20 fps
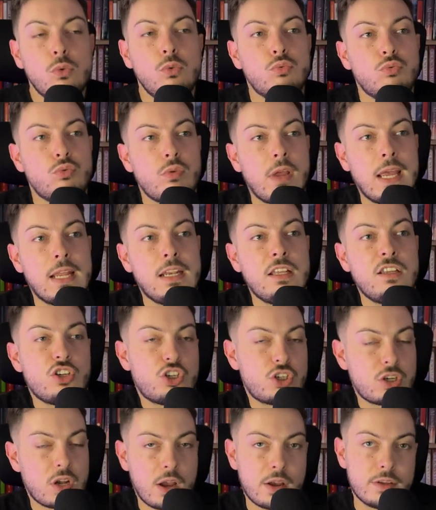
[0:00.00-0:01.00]
really
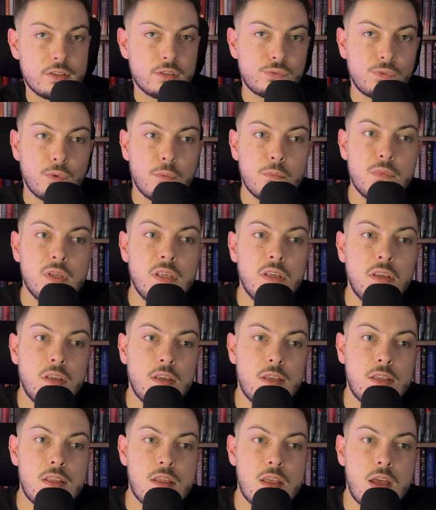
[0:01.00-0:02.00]
shines for me
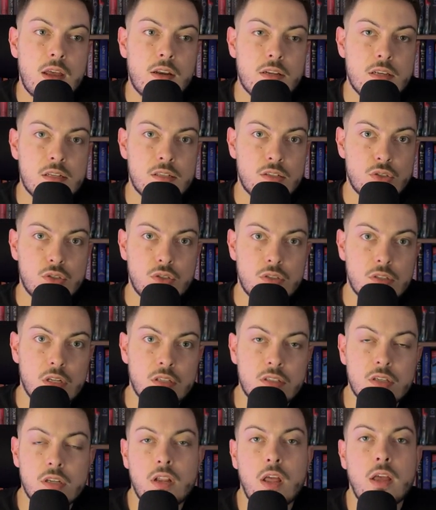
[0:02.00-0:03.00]
in that it's
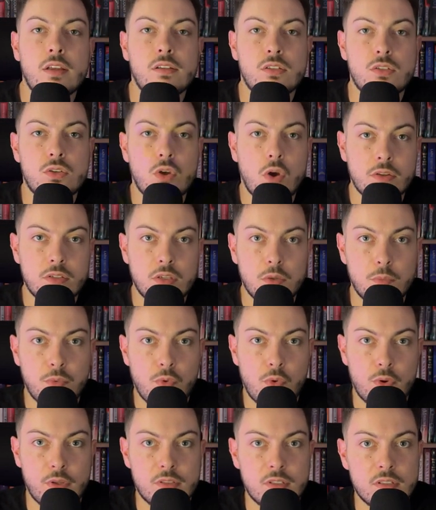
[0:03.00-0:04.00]
a nice starting
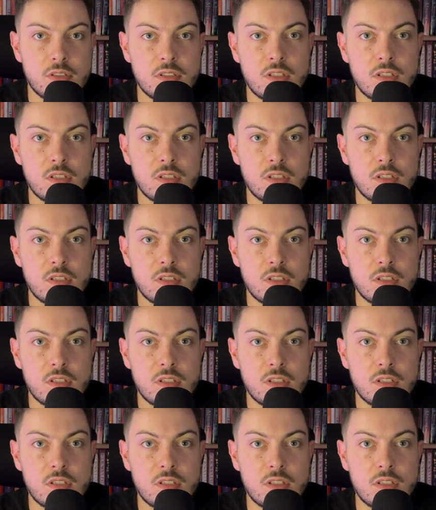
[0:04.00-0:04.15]
point. It's